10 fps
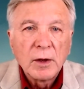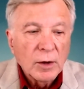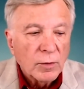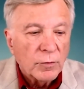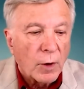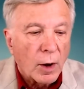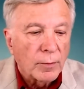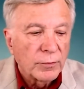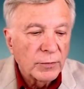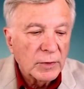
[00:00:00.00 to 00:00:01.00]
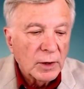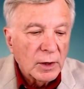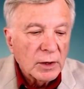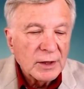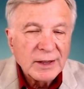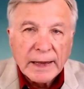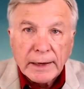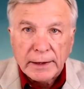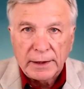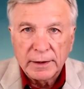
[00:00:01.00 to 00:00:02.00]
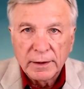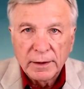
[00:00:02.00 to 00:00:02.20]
from thinking